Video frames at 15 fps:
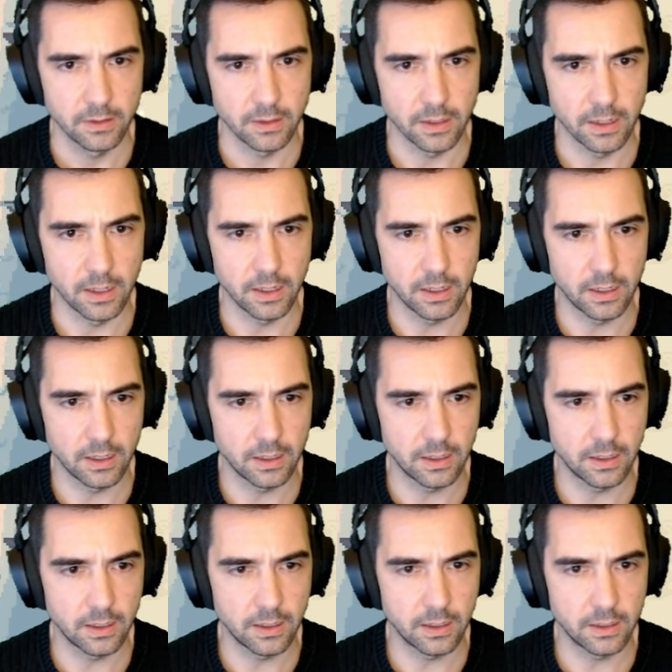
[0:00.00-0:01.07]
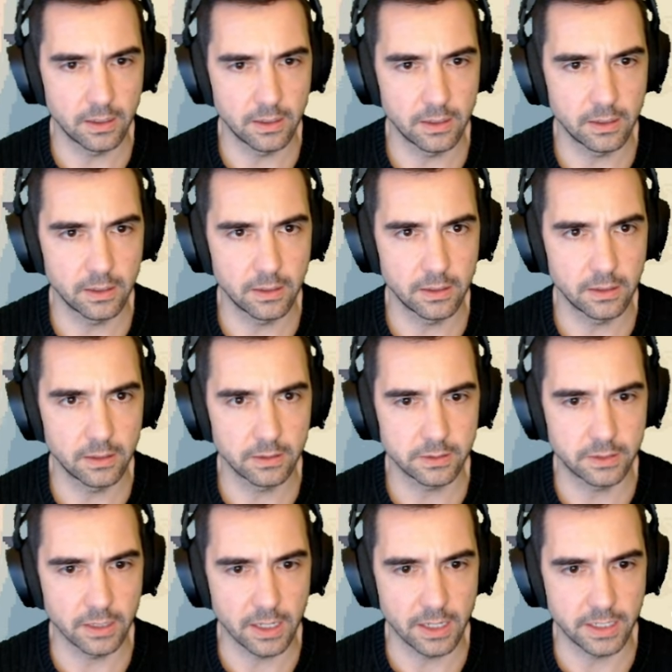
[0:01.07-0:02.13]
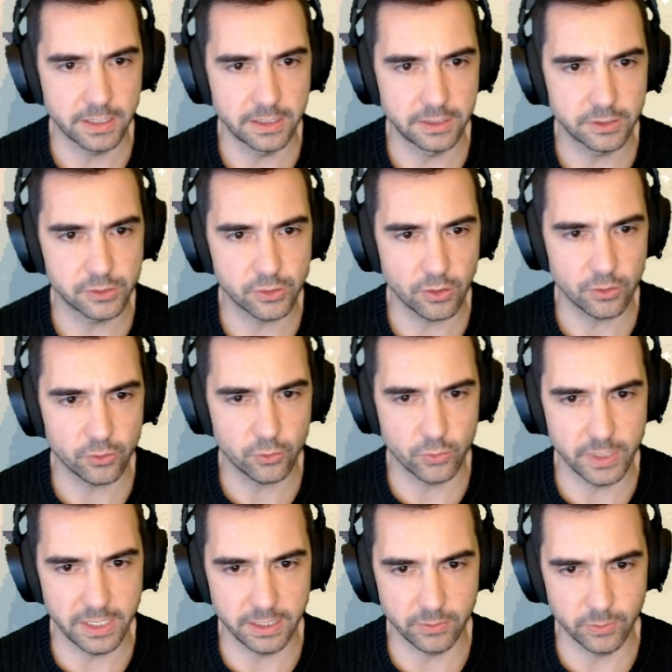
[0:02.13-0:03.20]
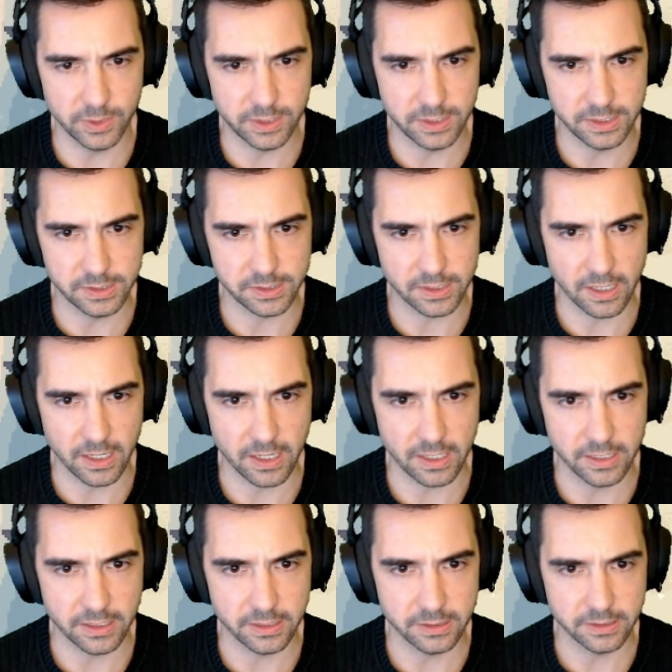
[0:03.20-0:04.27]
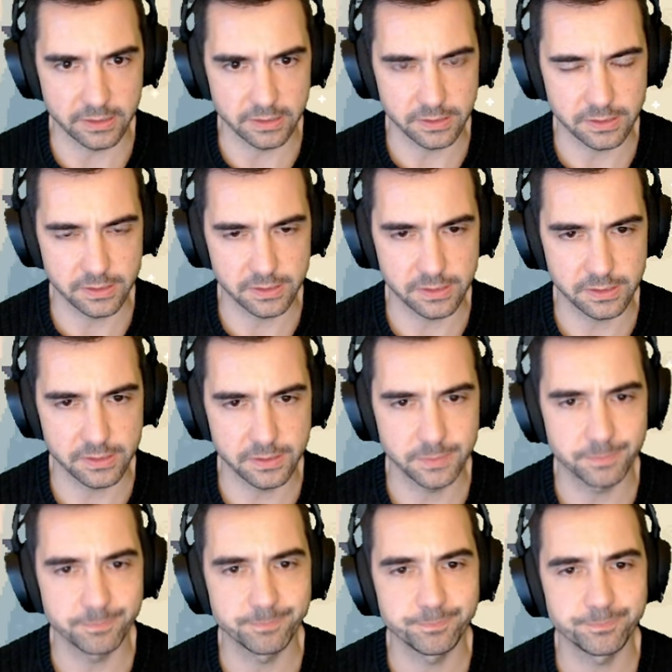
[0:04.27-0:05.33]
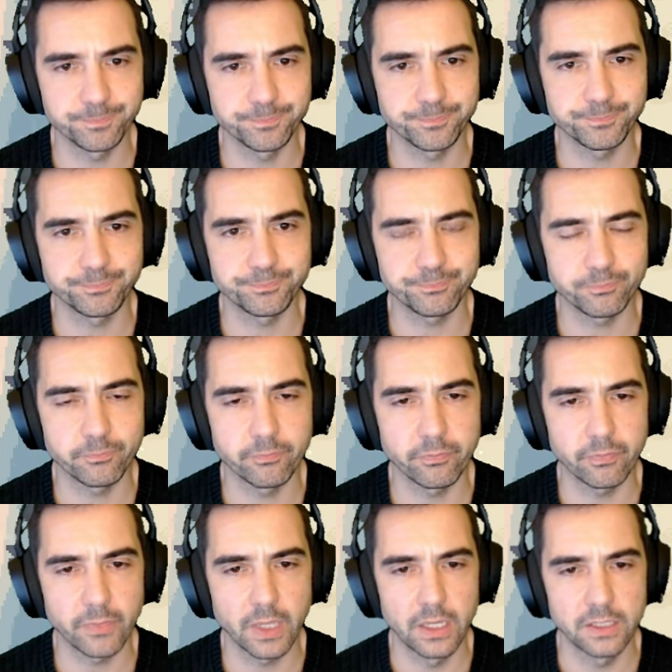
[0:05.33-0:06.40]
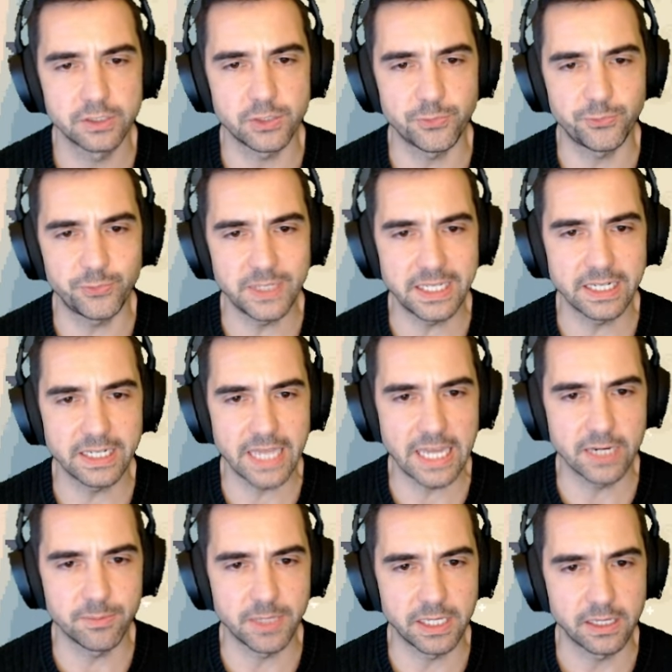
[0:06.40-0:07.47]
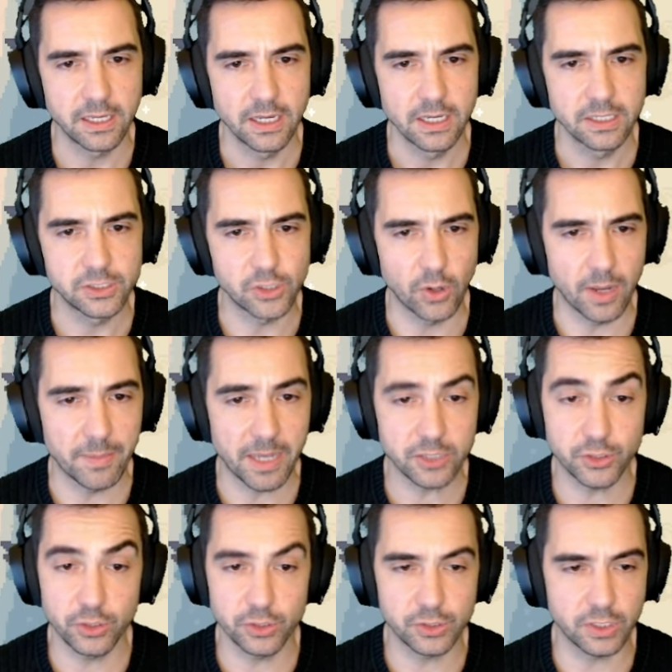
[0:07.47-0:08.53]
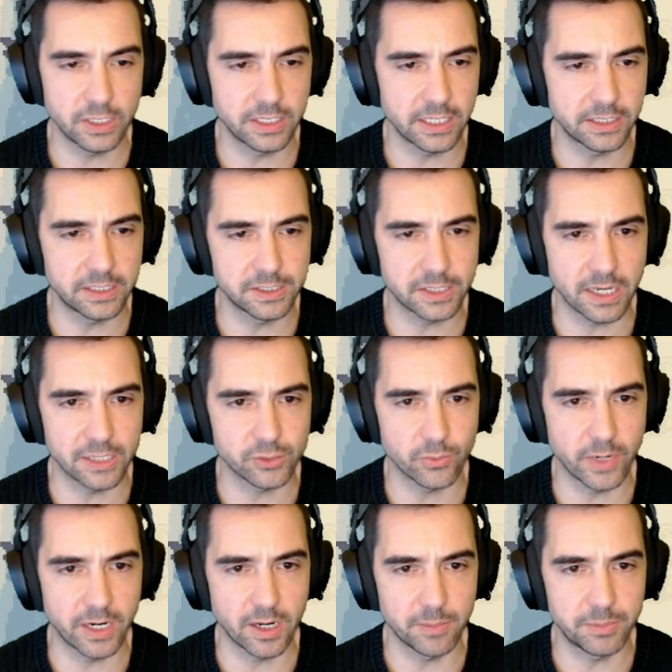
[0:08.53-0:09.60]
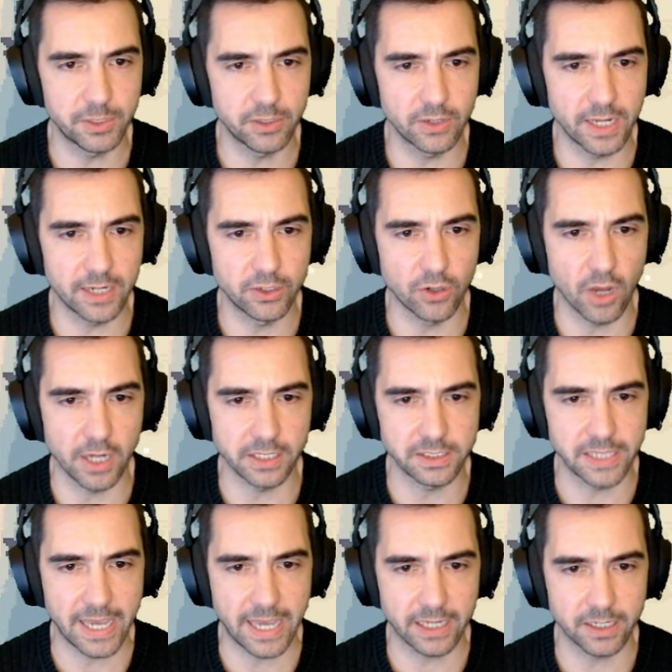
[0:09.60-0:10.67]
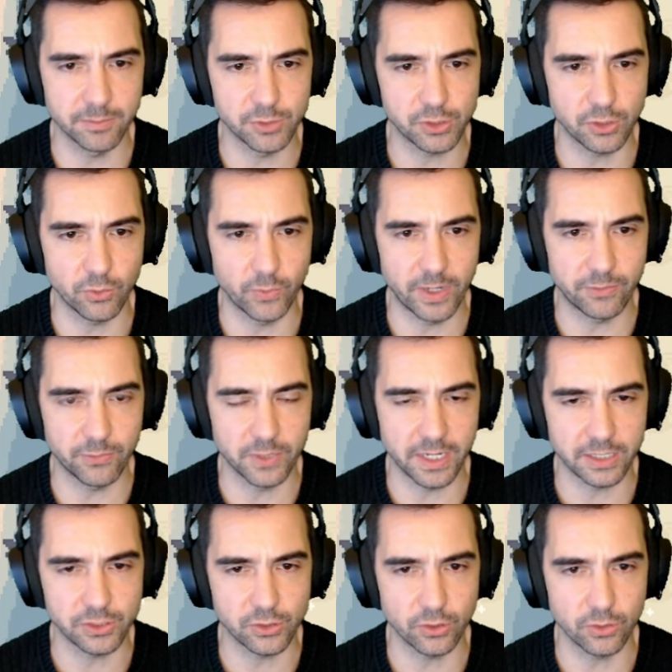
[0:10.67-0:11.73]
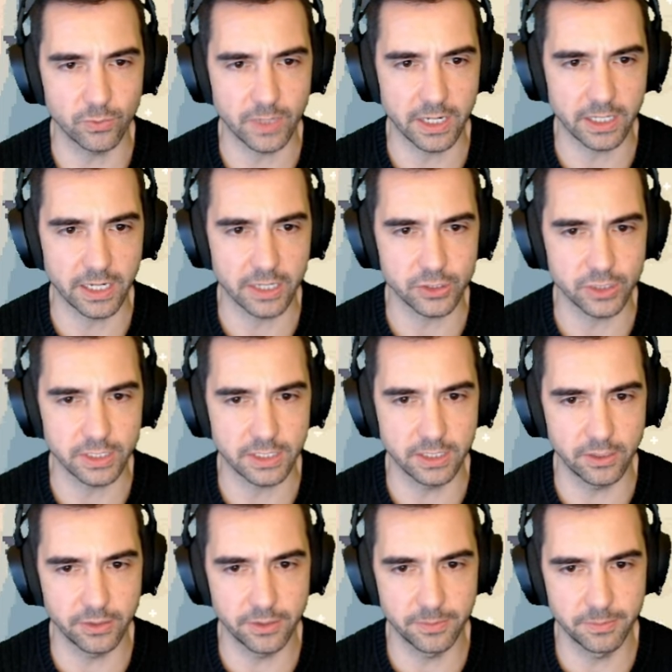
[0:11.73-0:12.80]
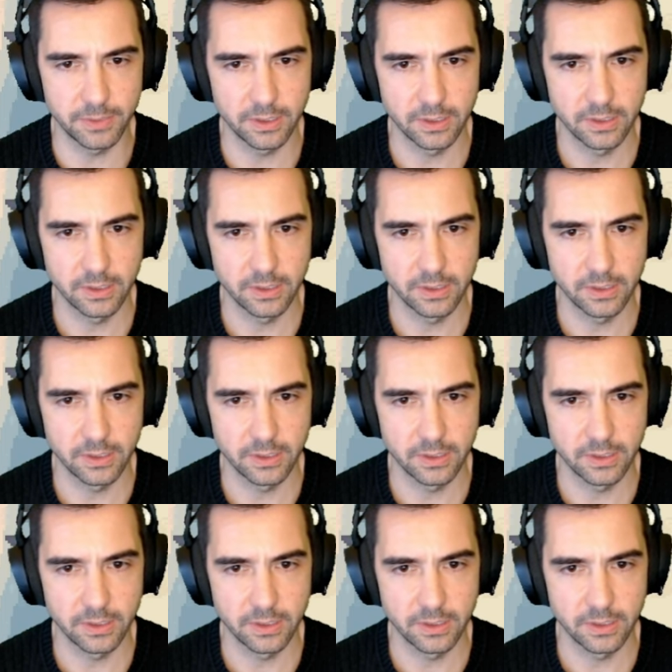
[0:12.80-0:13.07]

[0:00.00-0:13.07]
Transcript: Uh, God, I need to start critting with these guys defeat an enemy. So I'm actually just going to get these guys right up here and not attack. I'm just going to wait for next turn when I can actually kill them.